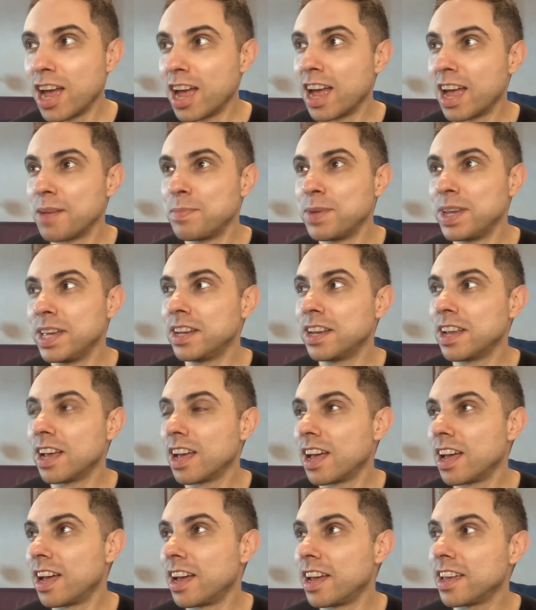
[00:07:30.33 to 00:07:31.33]
I
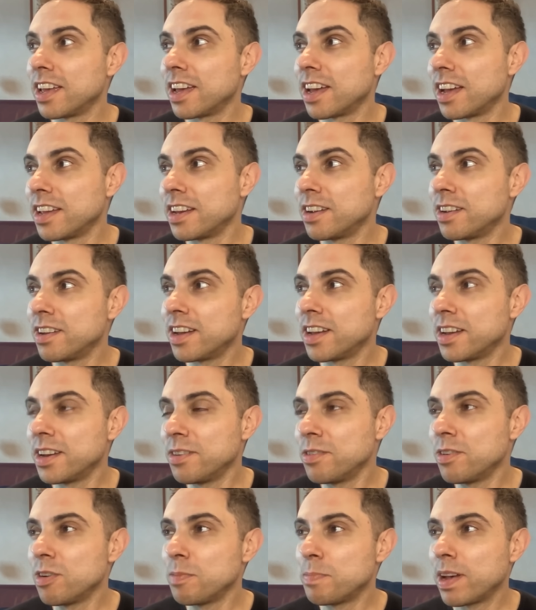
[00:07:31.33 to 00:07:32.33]
mean, I
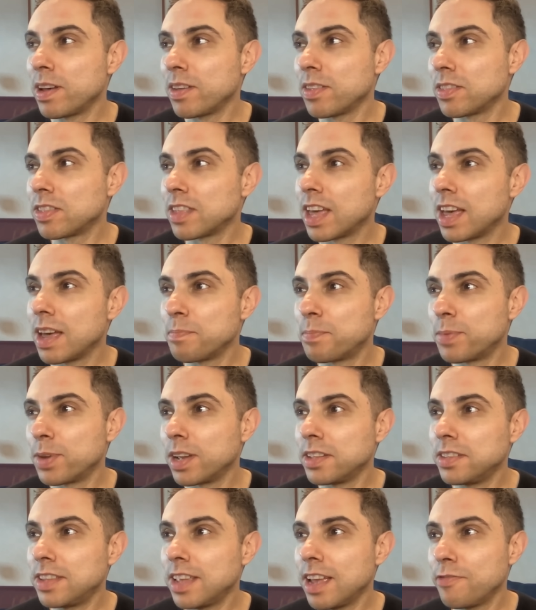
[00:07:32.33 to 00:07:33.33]
don't know about that,
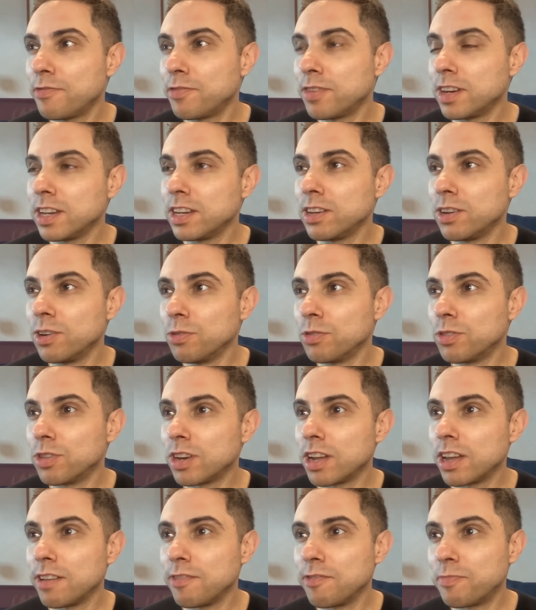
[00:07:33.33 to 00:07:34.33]
but I definitely know
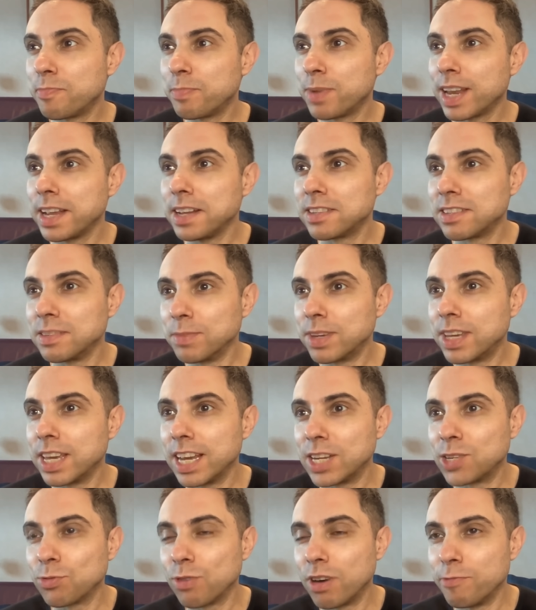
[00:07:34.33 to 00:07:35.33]
that I've played some
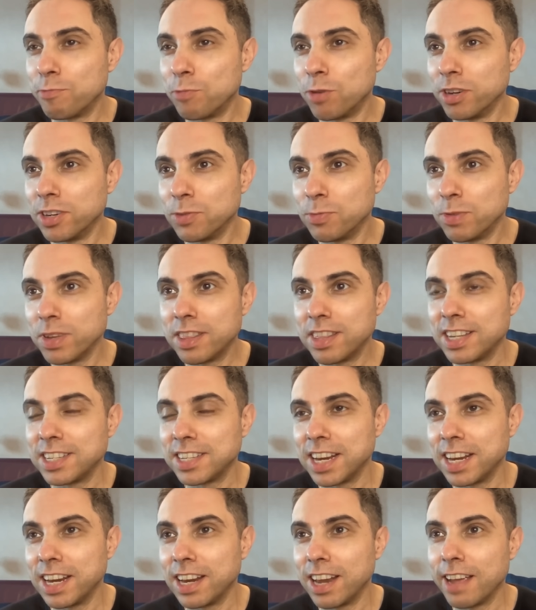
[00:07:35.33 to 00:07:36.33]
gigs where I've wondered whether
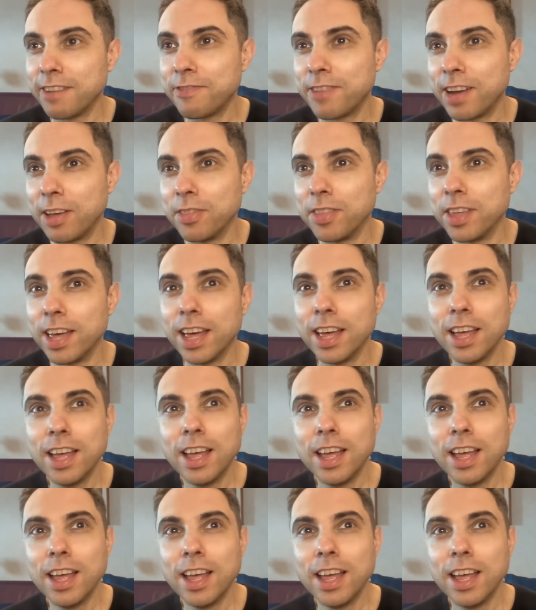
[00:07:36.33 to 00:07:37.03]
there's any life out there.